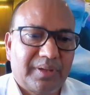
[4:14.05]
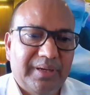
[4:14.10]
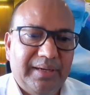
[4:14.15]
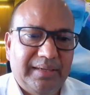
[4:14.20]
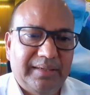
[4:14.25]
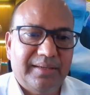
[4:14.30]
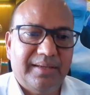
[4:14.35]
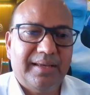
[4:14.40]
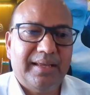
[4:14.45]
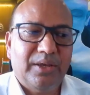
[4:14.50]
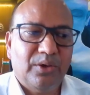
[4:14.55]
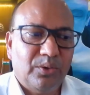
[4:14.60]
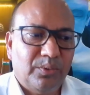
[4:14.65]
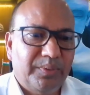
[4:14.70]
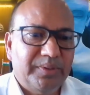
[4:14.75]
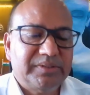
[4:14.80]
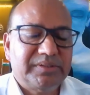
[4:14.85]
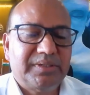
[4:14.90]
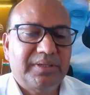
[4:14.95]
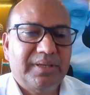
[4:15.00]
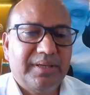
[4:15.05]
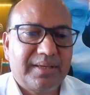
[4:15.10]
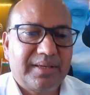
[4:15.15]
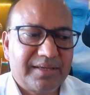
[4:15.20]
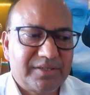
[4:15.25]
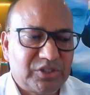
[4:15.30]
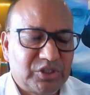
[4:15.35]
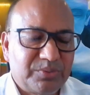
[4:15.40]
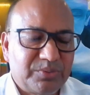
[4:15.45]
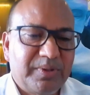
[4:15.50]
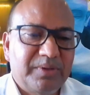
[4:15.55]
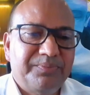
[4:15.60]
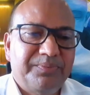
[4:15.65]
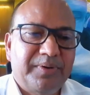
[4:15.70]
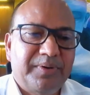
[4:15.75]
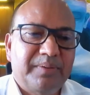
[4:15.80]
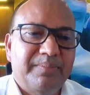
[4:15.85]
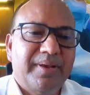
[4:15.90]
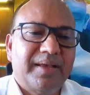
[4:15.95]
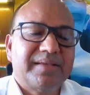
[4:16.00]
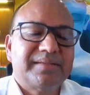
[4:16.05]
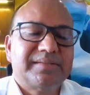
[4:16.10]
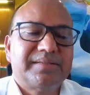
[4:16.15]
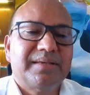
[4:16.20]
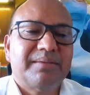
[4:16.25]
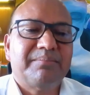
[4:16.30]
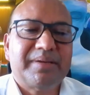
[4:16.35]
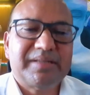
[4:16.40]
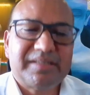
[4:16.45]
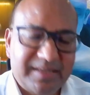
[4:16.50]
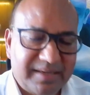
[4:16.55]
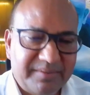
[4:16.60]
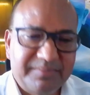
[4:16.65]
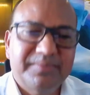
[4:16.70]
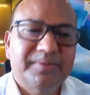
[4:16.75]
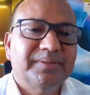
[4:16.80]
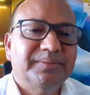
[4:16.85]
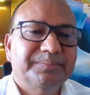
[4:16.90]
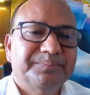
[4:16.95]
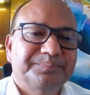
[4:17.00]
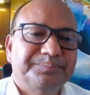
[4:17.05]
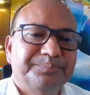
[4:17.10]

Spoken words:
Right? I always say customer feedback is the best love.